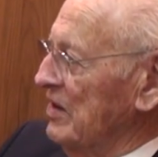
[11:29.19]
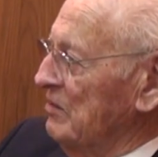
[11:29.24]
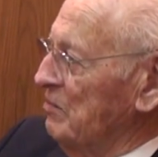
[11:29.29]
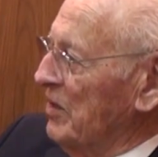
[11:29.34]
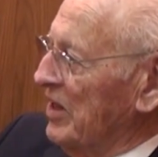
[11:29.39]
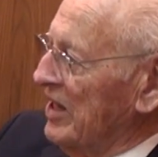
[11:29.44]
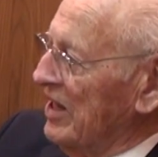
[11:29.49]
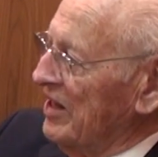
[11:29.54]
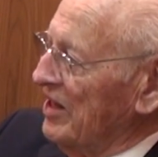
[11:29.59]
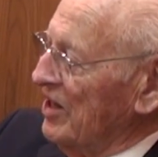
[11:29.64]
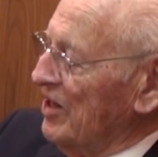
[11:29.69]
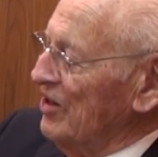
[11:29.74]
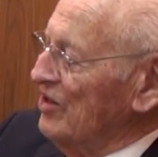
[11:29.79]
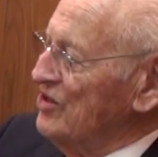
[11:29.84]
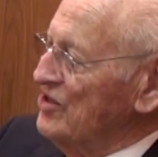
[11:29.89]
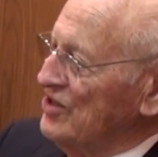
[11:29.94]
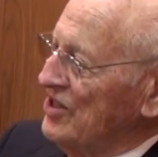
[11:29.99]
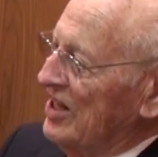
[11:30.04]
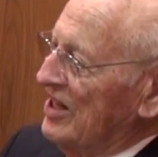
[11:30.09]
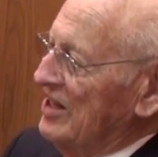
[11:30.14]
But on the other
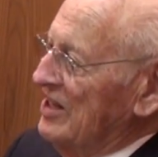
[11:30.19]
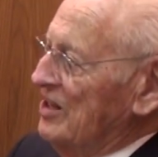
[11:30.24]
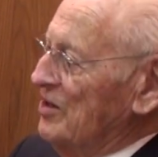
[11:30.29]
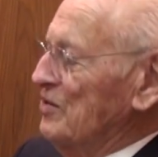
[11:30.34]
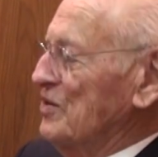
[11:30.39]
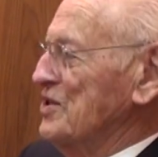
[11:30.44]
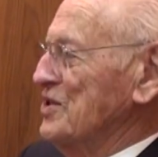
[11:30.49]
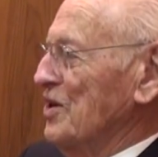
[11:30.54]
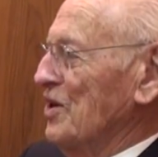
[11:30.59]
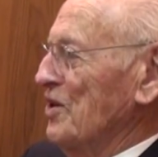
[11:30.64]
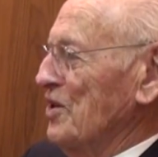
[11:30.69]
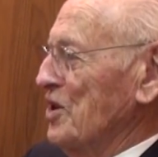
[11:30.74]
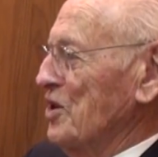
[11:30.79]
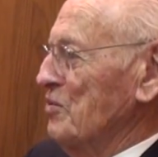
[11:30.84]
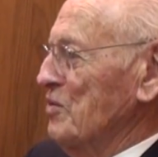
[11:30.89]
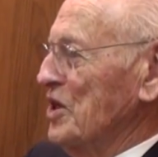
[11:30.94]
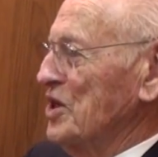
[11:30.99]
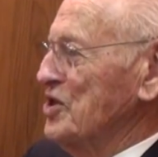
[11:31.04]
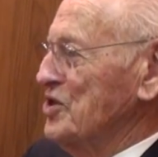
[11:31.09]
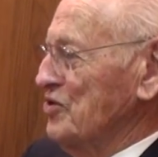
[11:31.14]
side, there was all the
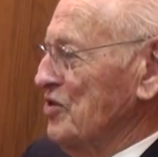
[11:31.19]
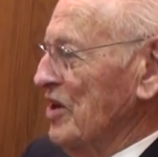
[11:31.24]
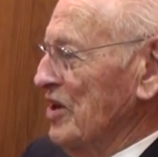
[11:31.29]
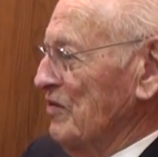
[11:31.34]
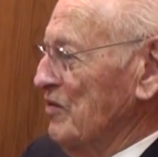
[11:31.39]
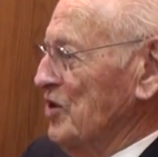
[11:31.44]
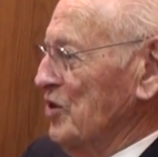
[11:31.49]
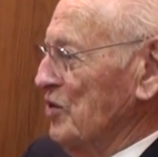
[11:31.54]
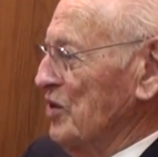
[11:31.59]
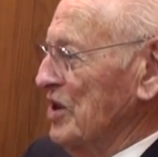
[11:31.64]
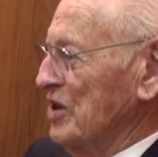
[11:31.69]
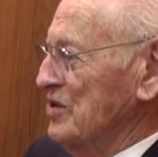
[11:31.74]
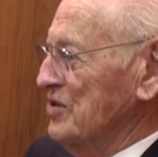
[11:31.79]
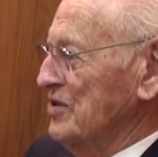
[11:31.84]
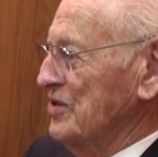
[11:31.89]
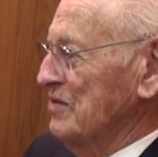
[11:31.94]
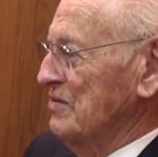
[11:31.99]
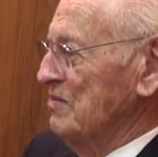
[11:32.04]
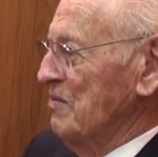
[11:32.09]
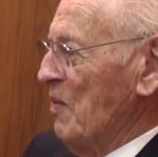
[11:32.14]
administrative duties.